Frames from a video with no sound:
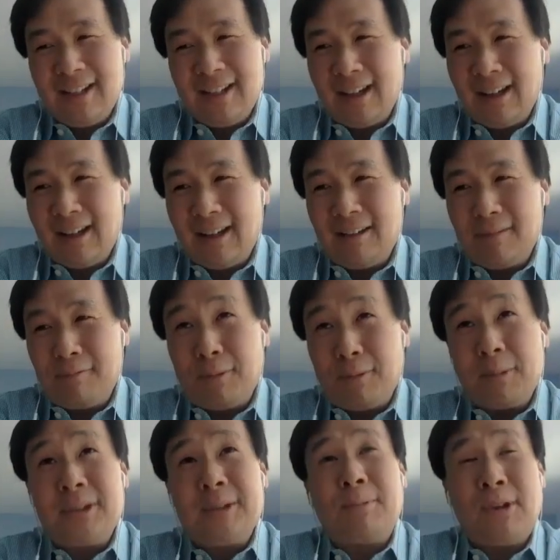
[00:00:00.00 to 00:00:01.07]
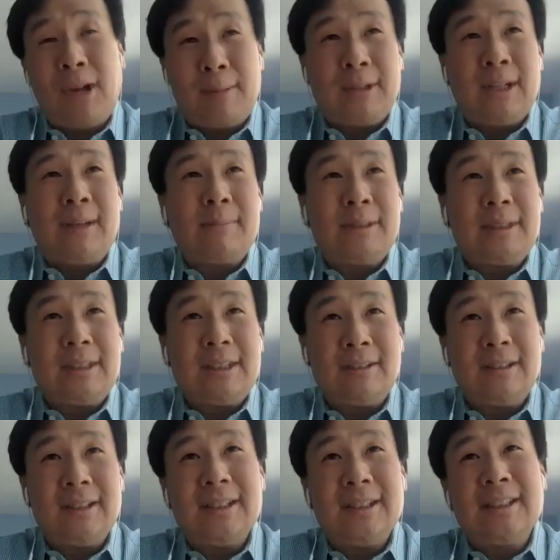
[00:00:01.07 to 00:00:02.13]
both the primetime
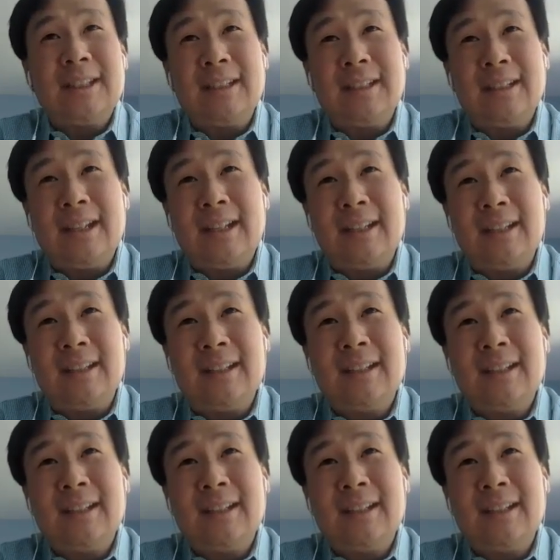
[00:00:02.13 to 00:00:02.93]
series and then